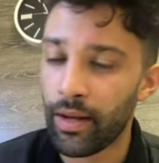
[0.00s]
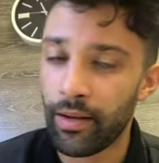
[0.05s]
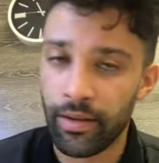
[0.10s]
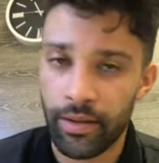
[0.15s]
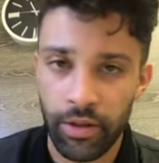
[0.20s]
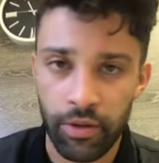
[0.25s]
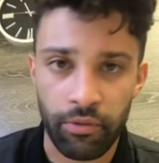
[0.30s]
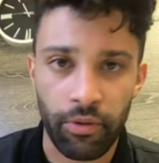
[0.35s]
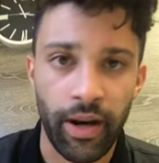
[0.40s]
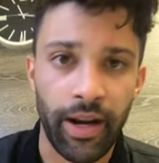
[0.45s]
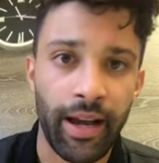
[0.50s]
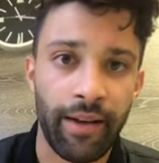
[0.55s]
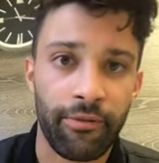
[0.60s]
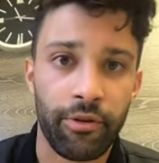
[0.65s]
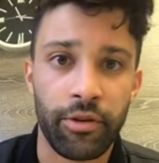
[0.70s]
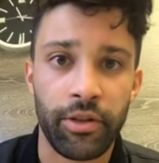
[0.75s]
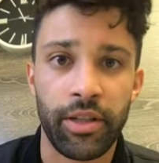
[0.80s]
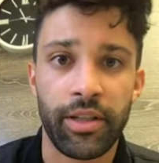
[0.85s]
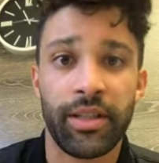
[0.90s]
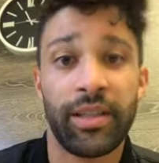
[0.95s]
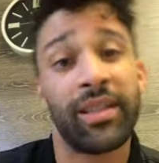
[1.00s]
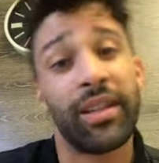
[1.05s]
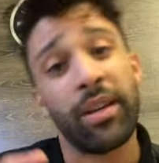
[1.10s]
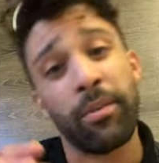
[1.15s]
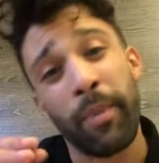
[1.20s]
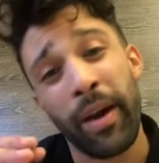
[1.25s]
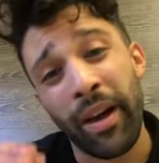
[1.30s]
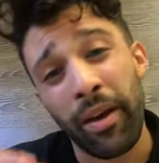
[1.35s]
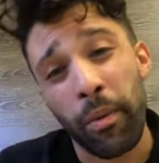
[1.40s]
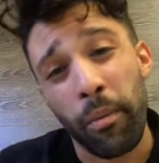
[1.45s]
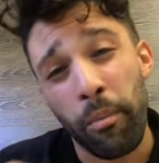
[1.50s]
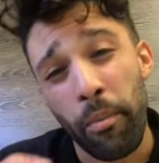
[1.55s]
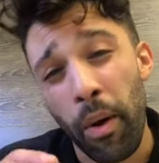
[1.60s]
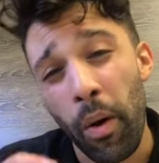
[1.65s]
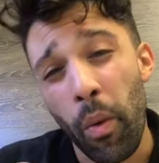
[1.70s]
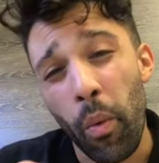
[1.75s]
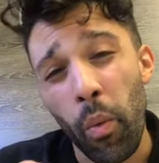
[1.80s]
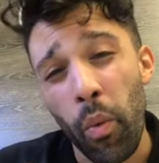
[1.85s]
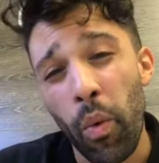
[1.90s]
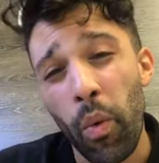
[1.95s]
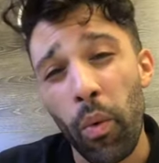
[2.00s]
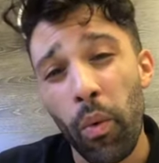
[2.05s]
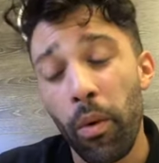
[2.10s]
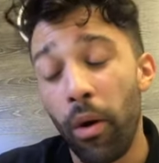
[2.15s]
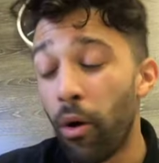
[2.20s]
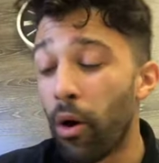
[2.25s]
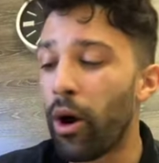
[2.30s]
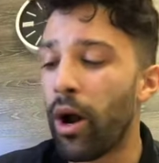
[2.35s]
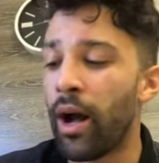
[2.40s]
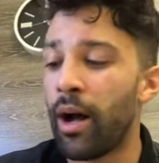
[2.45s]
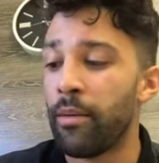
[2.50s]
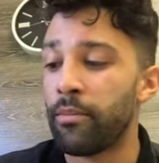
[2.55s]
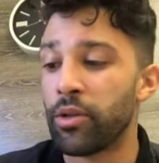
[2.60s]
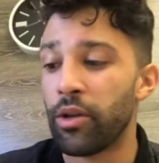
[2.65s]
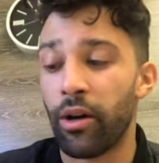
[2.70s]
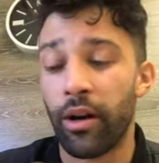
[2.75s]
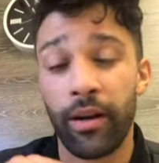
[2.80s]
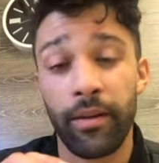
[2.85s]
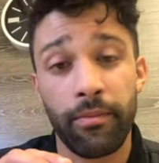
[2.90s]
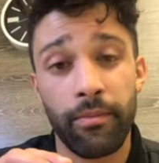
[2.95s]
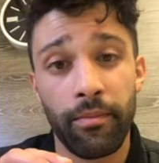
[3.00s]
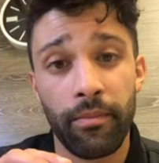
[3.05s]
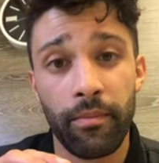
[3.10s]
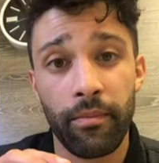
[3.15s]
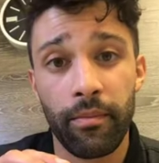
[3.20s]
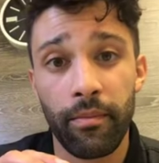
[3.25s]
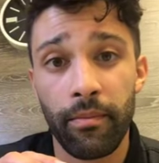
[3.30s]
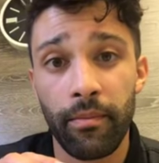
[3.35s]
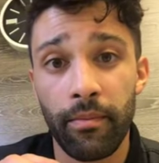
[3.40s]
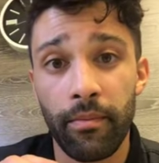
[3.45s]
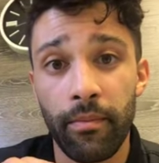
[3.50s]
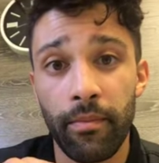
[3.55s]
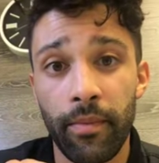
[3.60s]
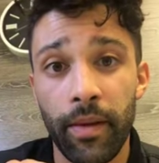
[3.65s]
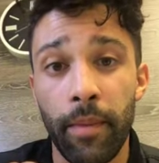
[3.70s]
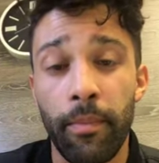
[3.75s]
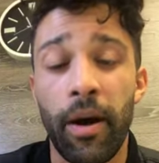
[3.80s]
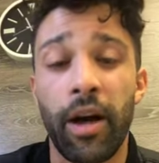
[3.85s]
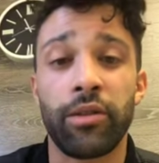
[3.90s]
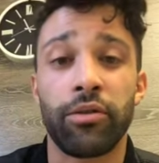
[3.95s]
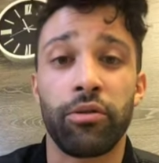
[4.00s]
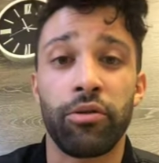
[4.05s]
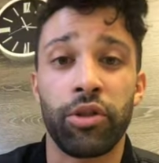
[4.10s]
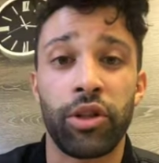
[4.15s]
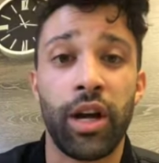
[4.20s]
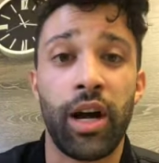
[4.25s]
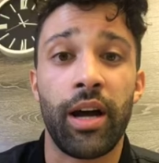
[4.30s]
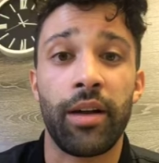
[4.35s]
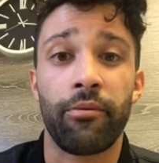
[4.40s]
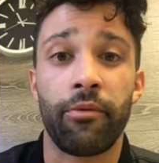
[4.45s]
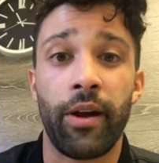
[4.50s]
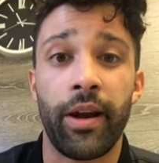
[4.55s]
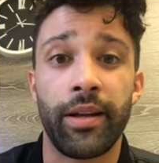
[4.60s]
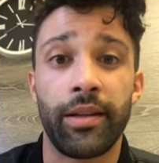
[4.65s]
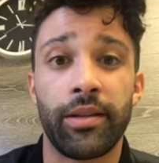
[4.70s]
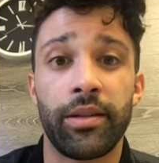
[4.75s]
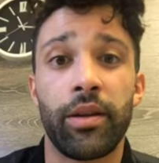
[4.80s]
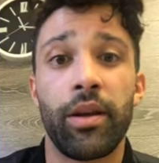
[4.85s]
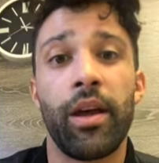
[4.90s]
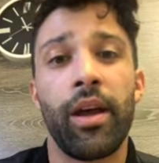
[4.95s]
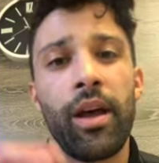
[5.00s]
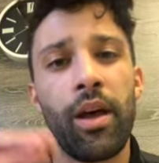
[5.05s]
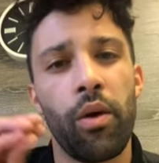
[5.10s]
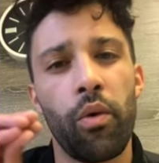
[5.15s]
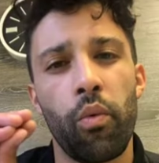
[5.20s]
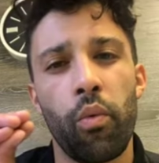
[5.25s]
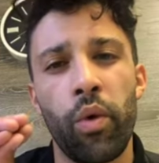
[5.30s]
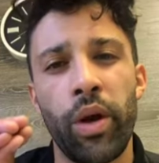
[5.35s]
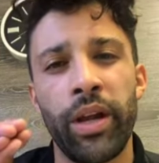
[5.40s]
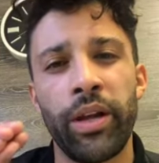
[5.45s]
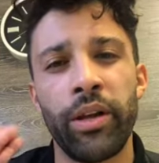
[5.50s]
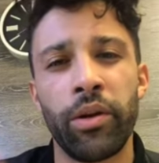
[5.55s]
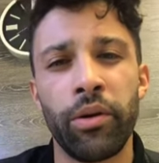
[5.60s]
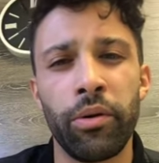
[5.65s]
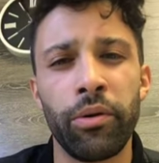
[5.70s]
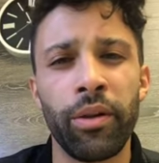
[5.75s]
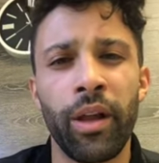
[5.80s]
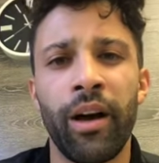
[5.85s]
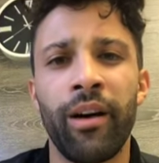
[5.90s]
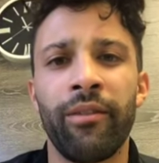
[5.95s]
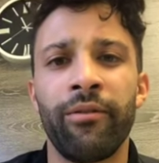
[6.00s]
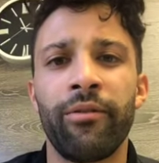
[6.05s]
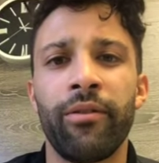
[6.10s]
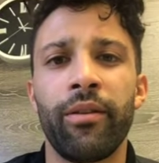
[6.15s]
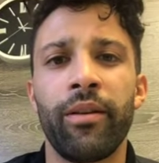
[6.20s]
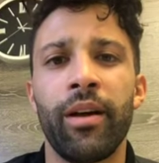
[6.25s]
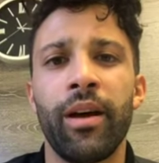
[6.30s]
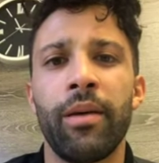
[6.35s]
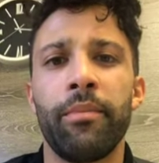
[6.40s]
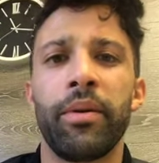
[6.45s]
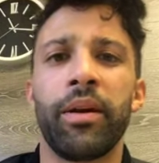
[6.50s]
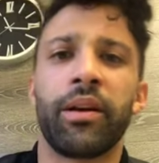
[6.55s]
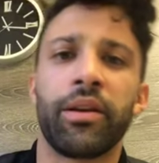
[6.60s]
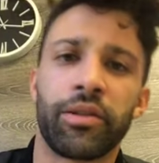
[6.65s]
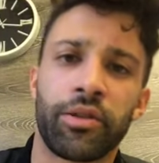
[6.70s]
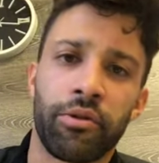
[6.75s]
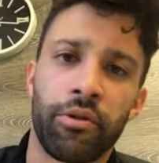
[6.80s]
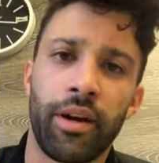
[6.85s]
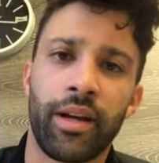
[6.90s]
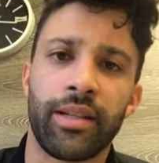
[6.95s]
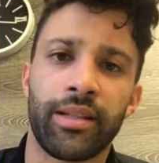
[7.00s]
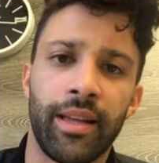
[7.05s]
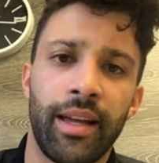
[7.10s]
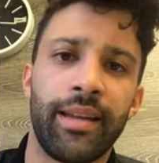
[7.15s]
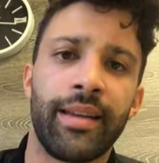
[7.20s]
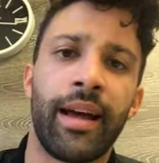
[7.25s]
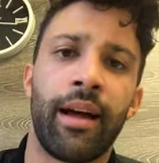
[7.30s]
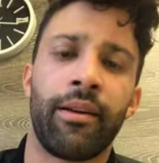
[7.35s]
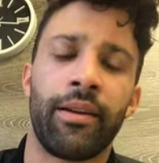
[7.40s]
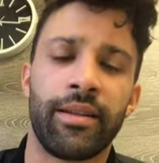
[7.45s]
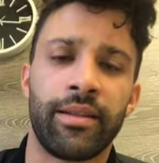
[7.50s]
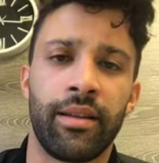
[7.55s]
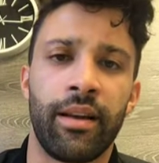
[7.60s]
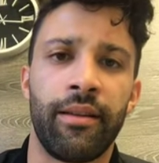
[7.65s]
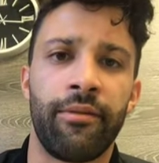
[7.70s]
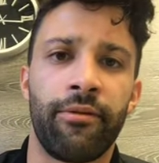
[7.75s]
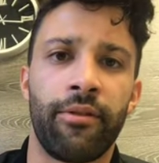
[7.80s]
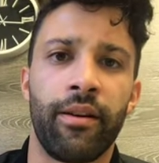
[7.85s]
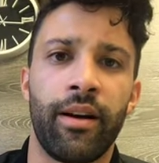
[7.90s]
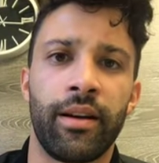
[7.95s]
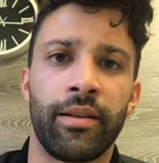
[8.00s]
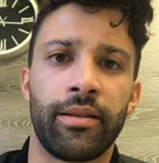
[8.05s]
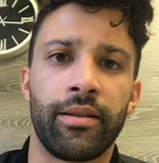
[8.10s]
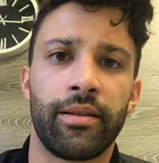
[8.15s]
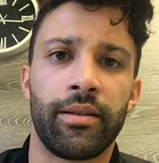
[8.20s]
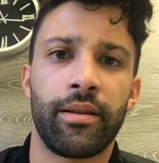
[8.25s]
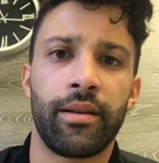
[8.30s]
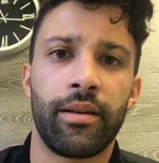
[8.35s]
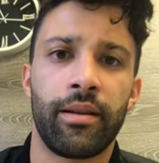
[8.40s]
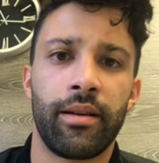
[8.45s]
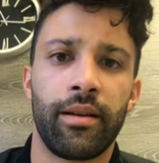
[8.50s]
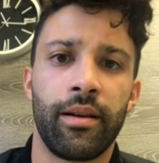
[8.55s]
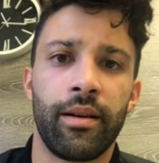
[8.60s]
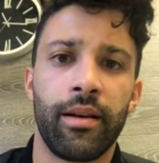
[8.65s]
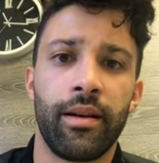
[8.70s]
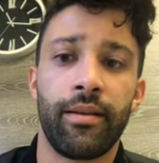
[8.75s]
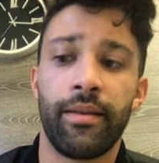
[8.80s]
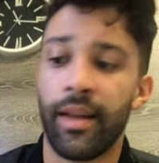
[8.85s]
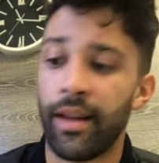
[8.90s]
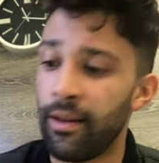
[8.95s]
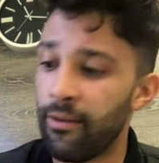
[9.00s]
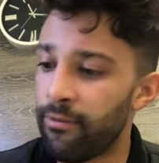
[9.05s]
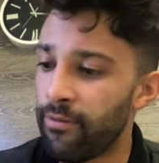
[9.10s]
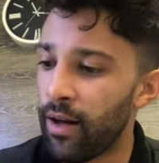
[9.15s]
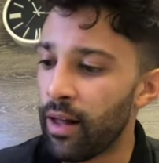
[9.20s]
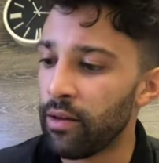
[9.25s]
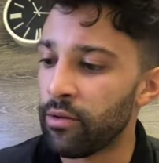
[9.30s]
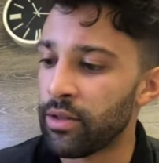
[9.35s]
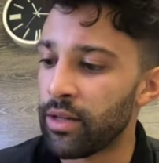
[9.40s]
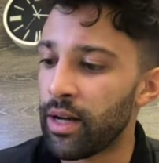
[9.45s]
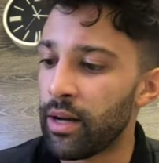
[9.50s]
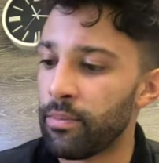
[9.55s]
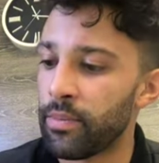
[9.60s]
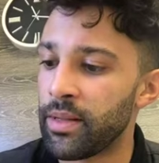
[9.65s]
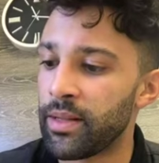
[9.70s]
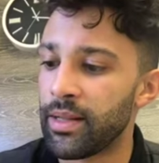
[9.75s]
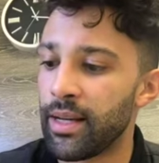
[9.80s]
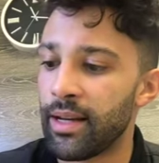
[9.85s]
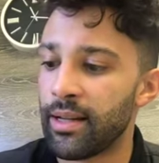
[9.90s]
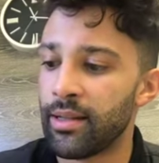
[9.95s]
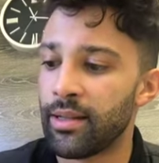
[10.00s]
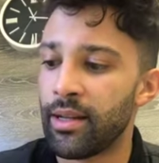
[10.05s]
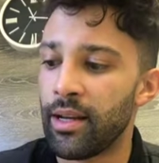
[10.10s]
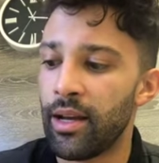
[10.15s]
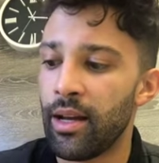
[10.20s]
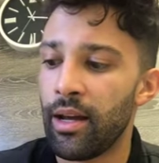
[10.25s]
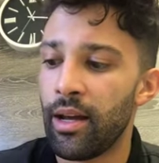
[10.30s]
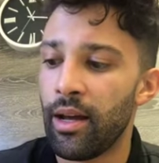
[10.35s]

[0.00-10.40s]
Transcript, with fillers: This is right after Jesus said by but or I'm sorry, the apostle John writes, "We knew love because Christ laid down his life for us." Then he follows it up and says,